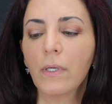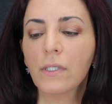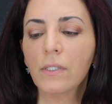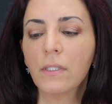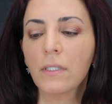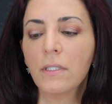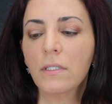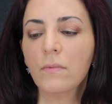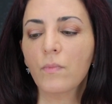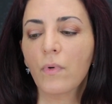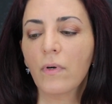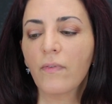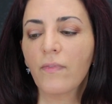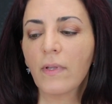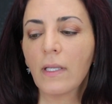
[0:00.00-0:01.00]
brush. This is
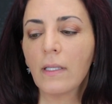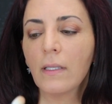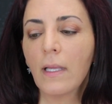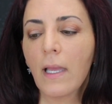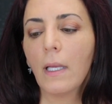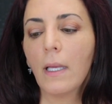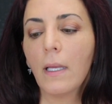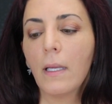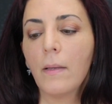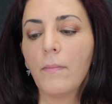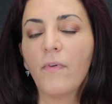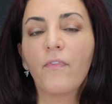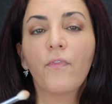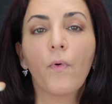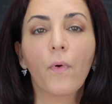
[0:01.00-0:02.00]
Morphe
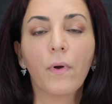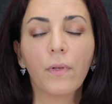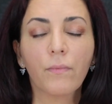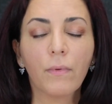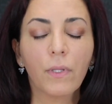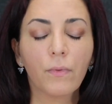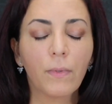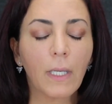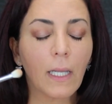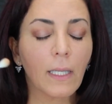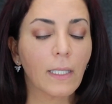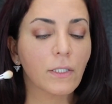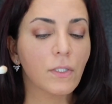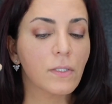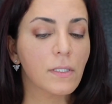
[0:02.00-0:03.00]
M433. I
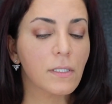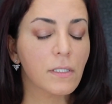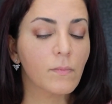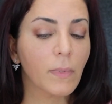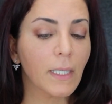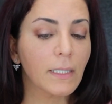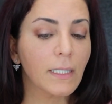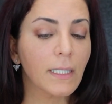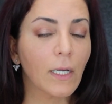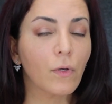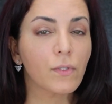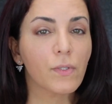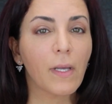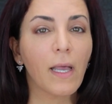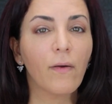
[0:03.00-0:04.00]
like to use this as blending. I
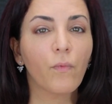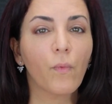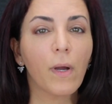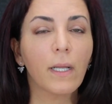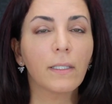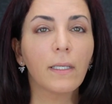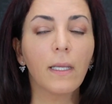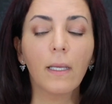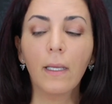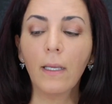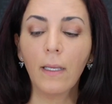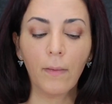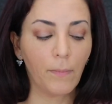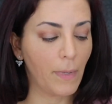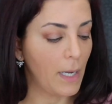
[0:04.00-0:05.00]
also have one
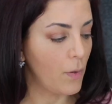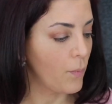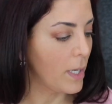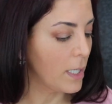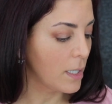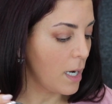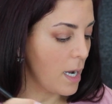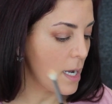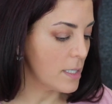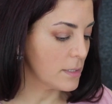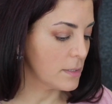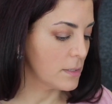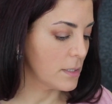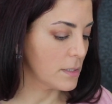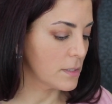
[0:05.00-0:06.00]
by Wayne
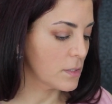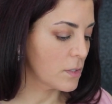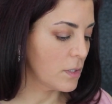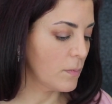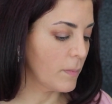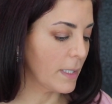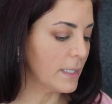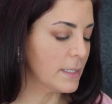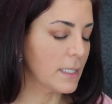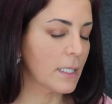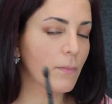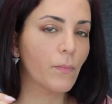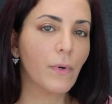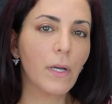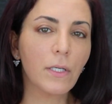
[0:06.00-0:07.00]
Goss. This is a good
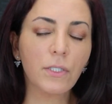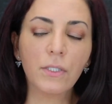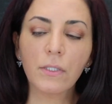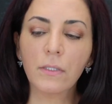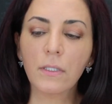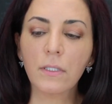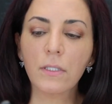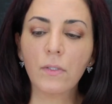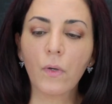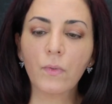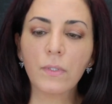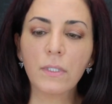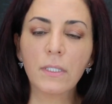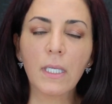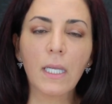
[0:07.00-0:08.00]
blending brush. This
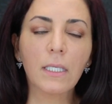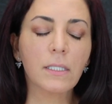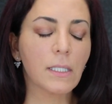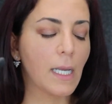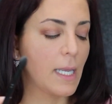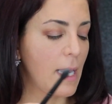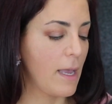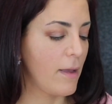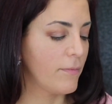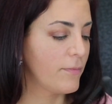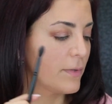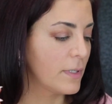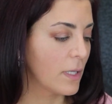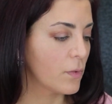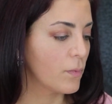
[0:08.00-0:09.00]
is 06. I
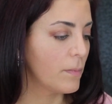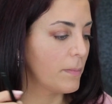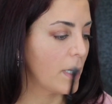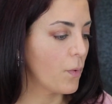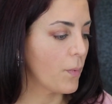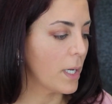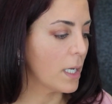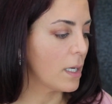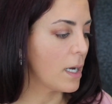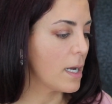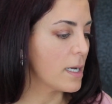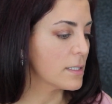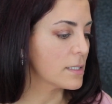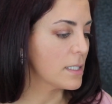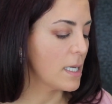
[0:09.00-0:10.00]
have another one by Wayne
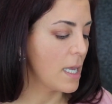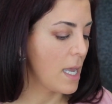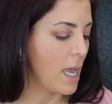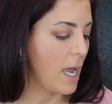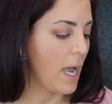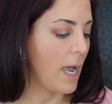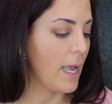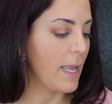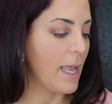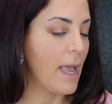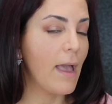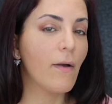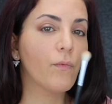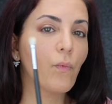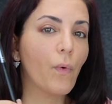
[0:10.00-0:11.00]
Goss. I
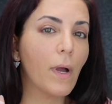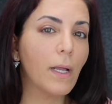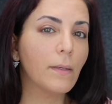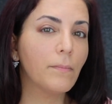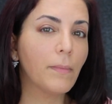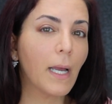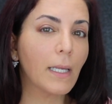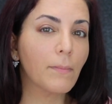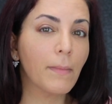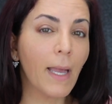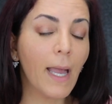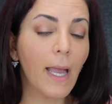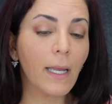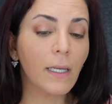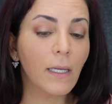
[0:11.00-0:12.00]
have one by
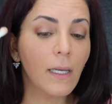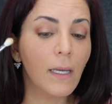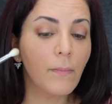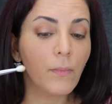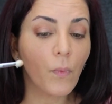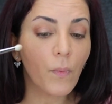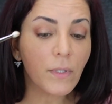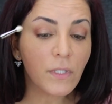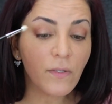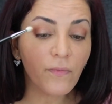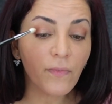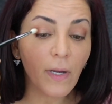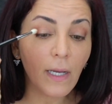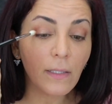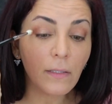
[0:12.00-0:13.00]
MAC. But once you
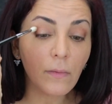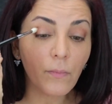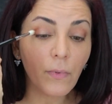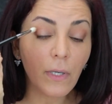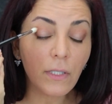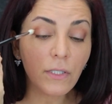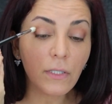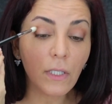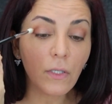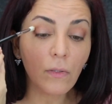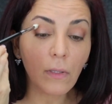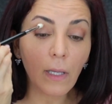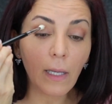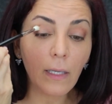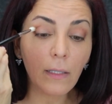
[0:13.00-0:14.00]
find the brush that
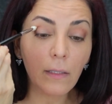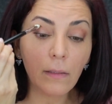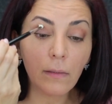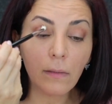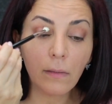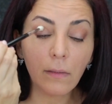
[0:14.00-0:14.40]
you like,